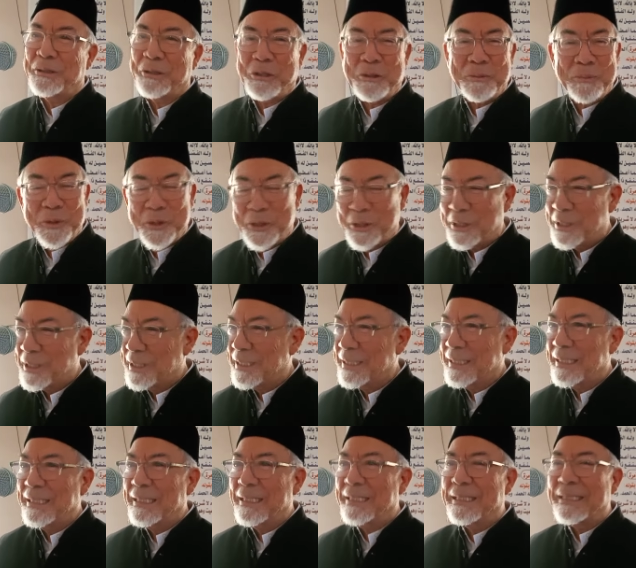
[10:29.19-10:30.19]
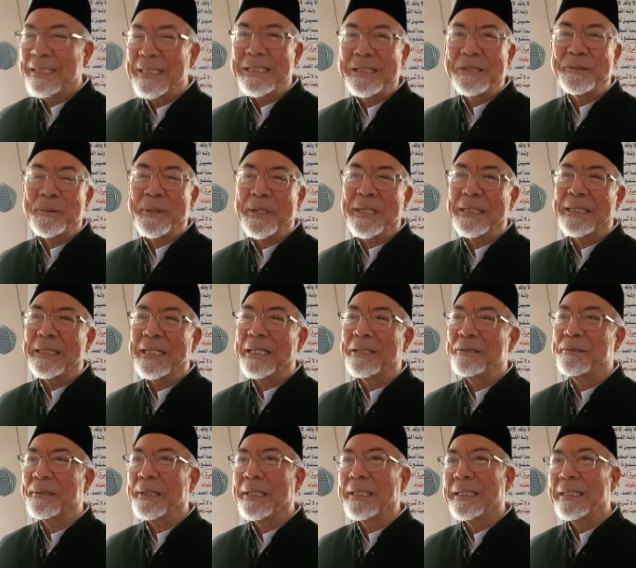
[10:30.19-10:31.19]
No more this way and that
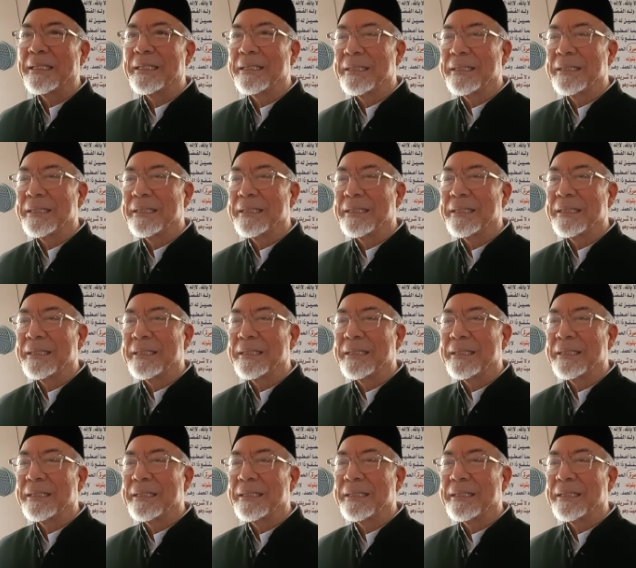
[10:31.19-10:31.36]
way.